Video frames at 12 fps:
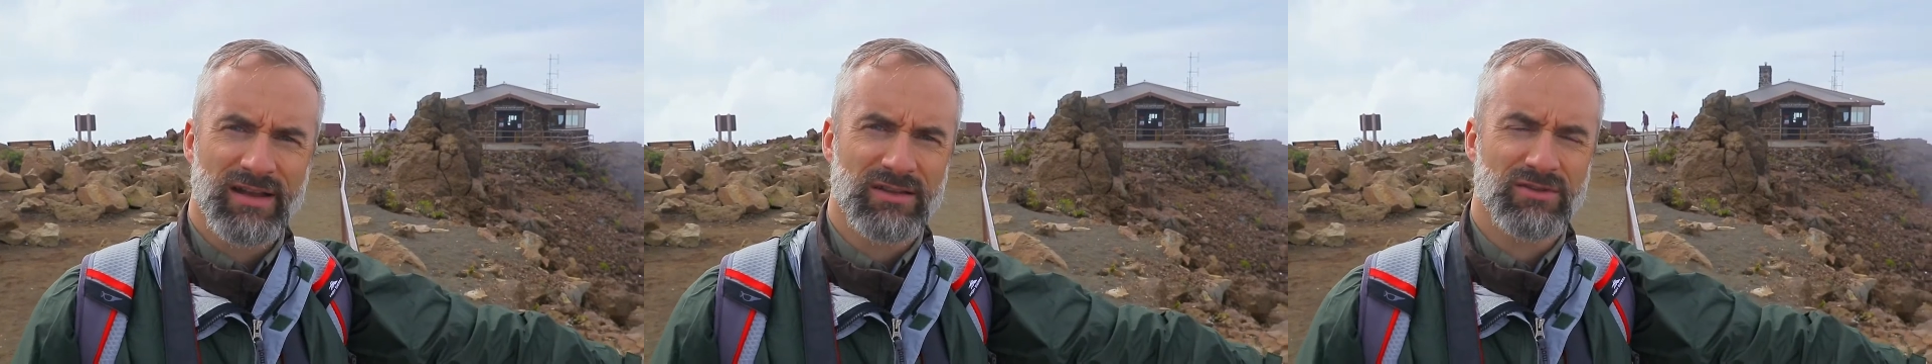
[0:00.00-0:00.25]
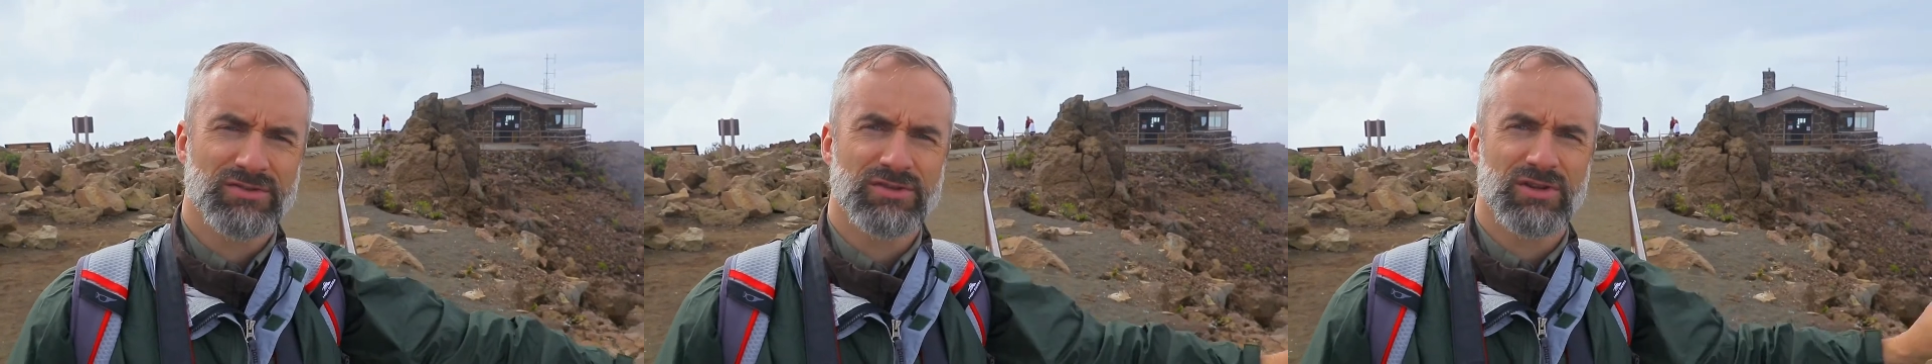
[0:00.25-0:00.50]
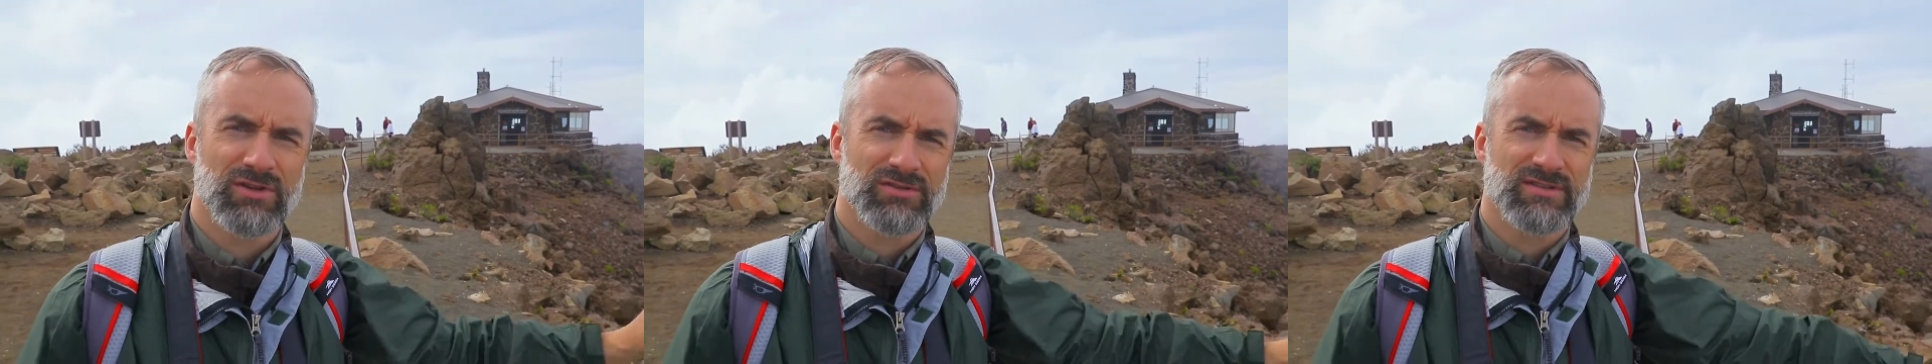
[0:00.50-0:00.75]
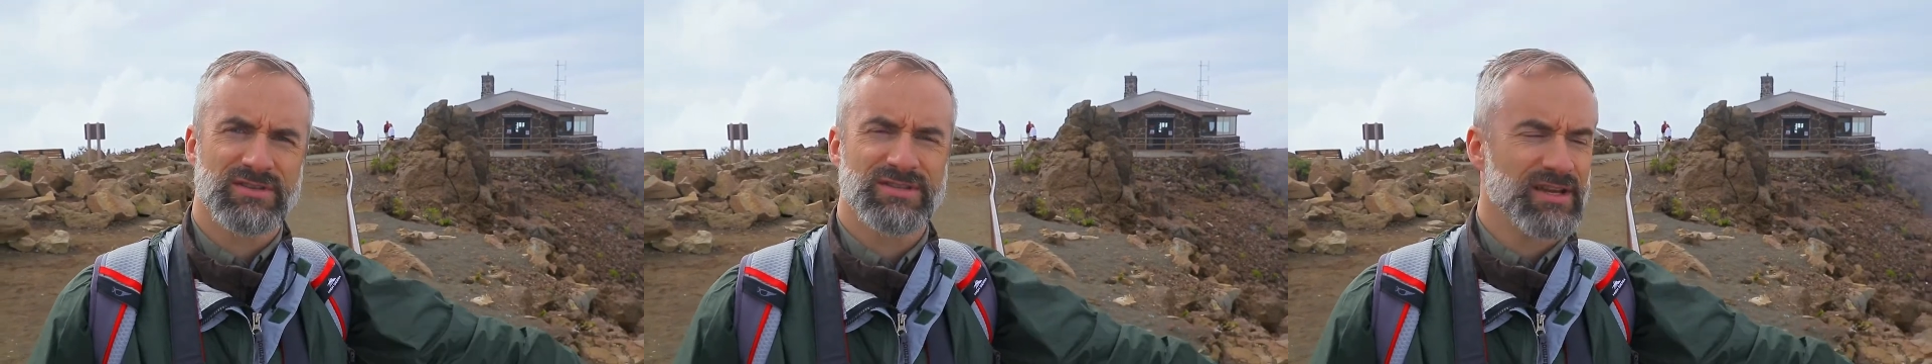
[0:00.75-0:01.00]
a little too close
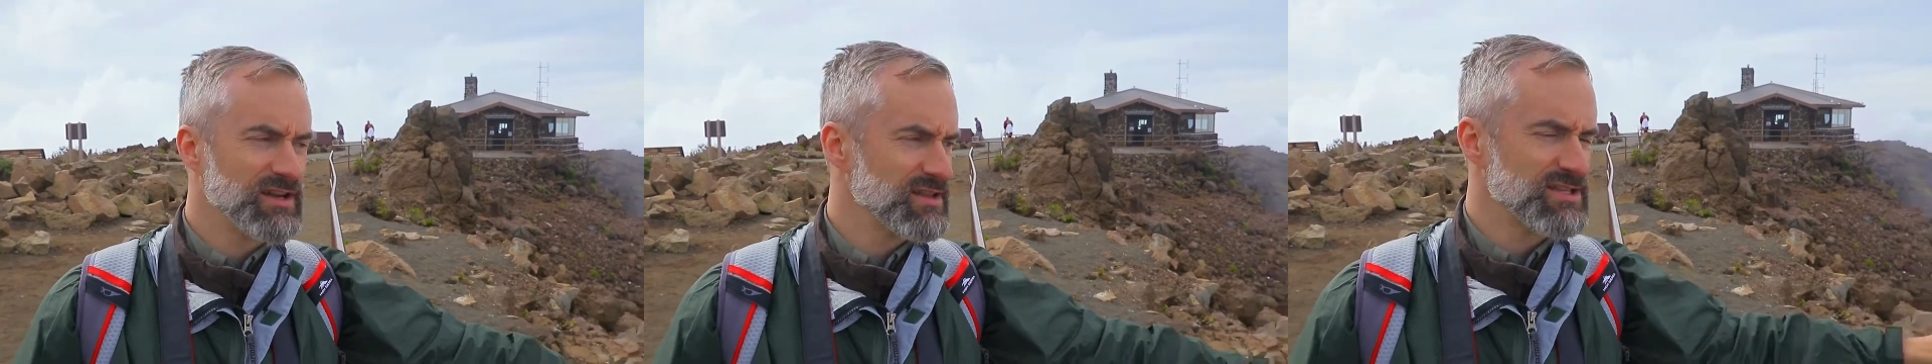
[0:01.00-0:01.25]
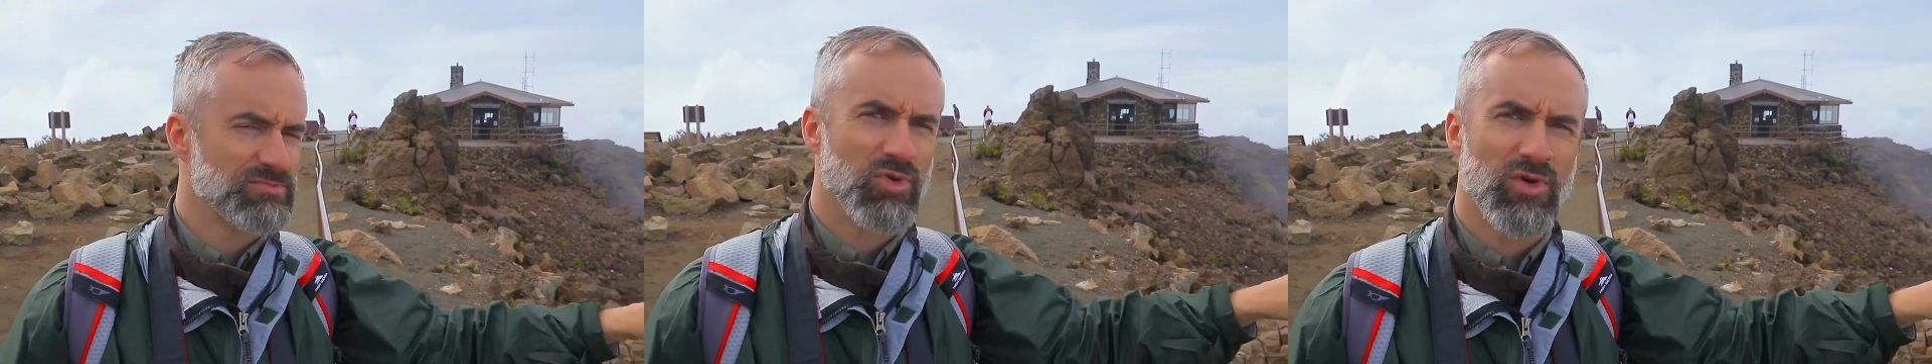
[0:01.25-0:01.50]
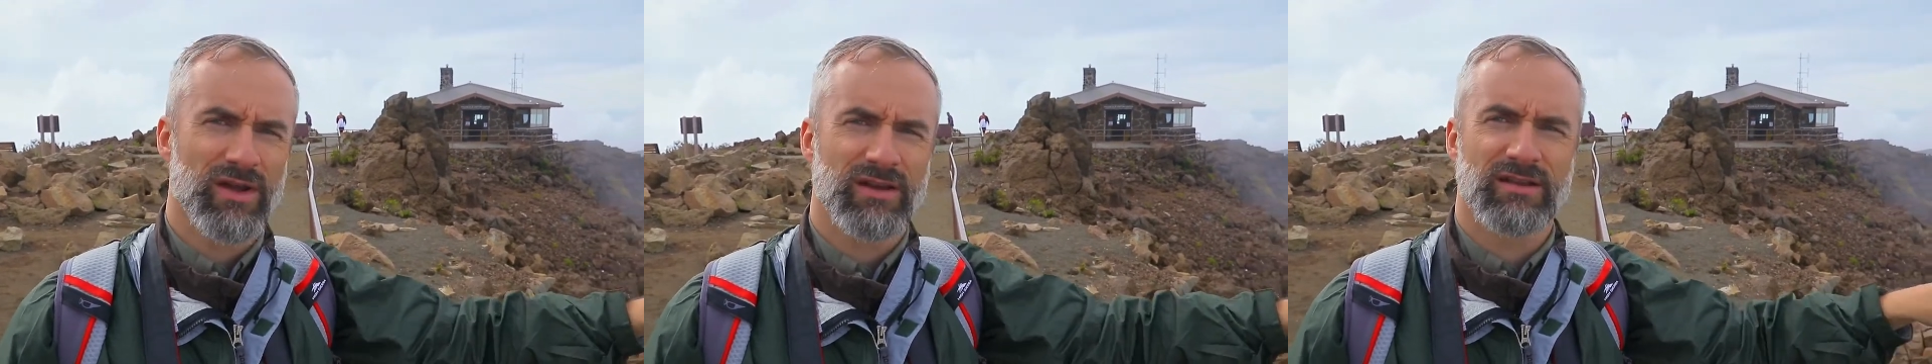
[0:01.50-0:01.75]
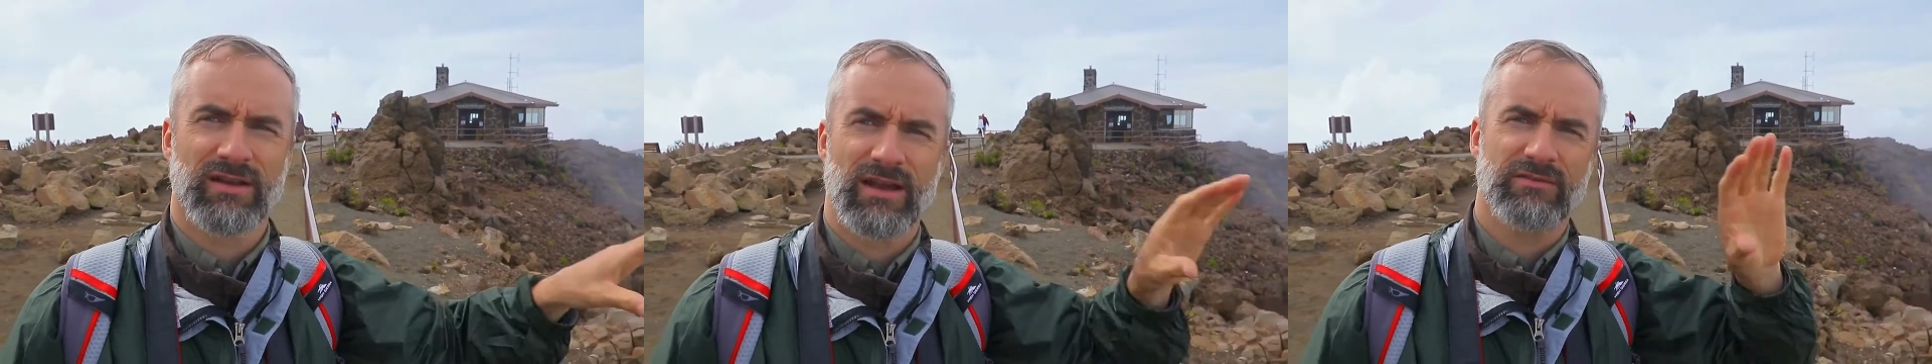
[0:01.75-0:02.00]
to the sun at this point.
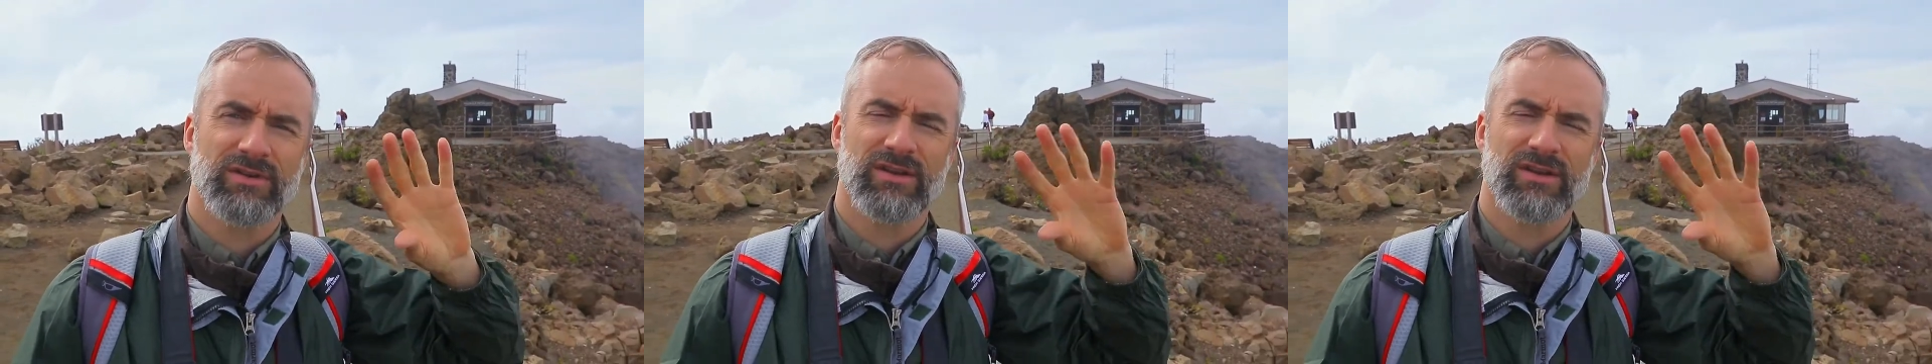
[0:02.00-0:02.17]
Kind of